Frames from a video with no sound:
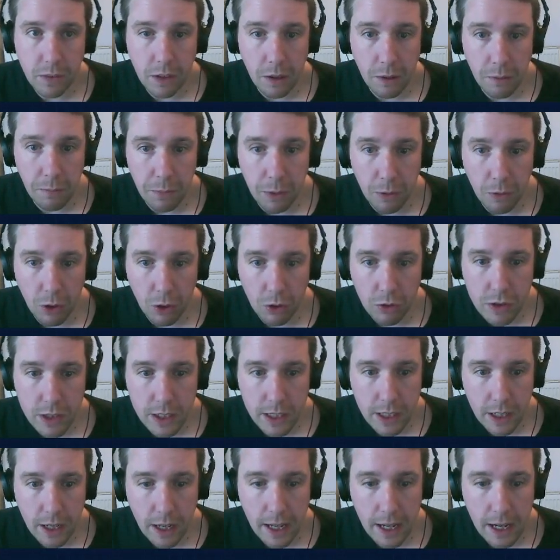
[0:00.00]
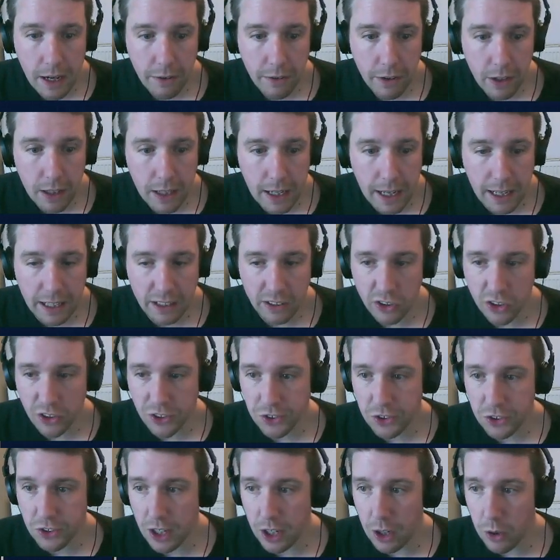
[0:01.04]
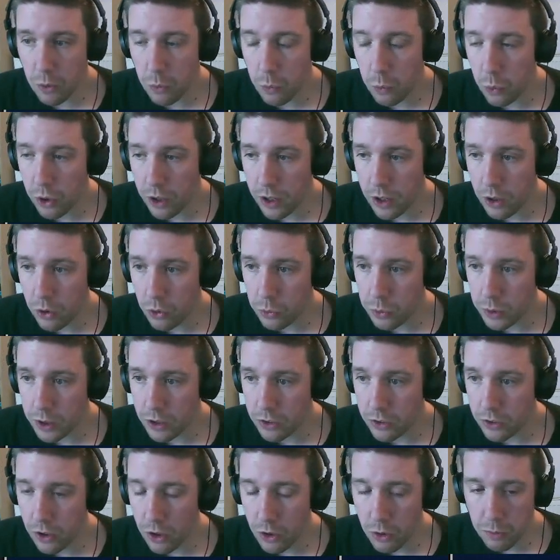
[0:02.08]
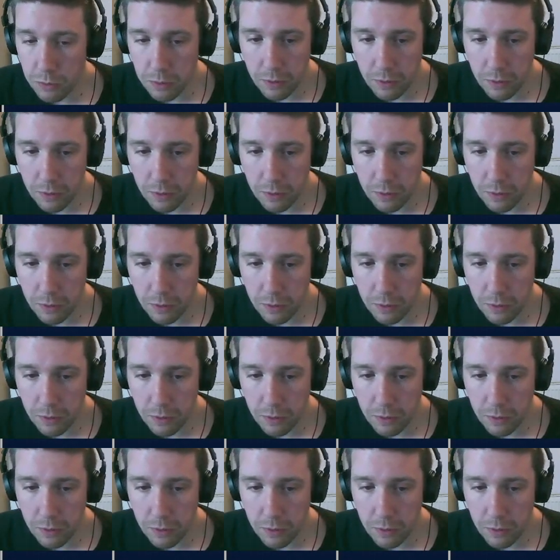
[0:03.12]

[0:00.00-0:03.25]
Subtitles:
bureaucracy area and just seeing what else we could do.